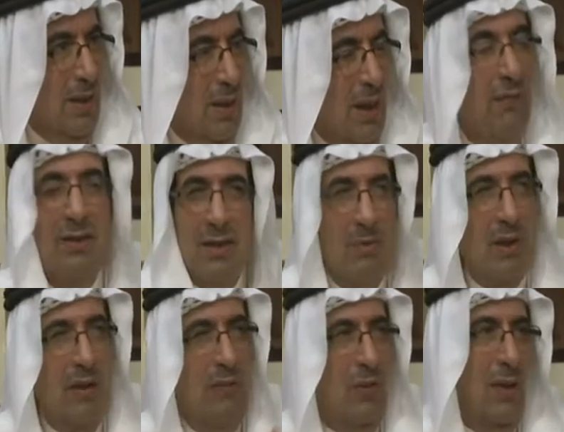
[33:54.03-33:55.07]
Even
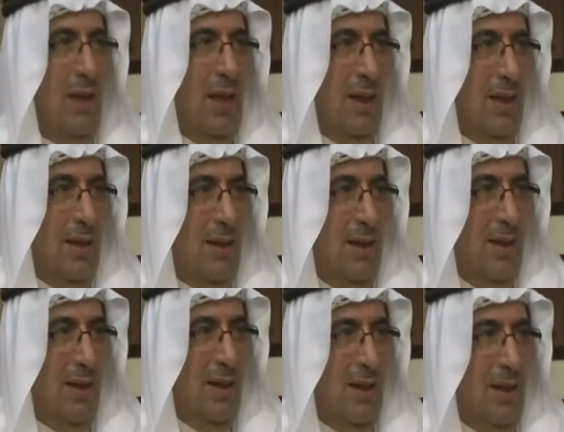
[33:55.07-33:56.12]
sometimes we don't like it,
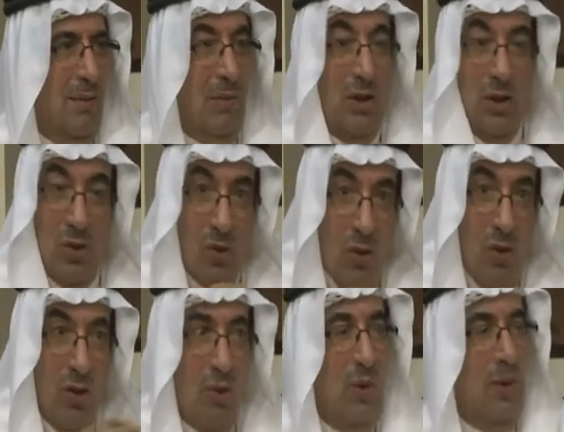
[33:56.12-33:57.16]
but you go all
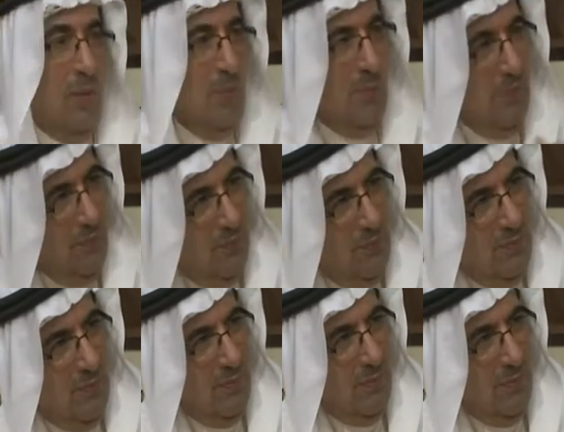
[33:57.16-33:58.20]
the way
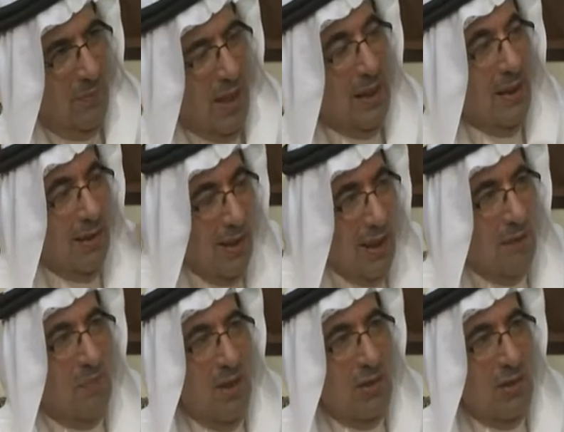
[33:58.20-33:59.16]
until the last page.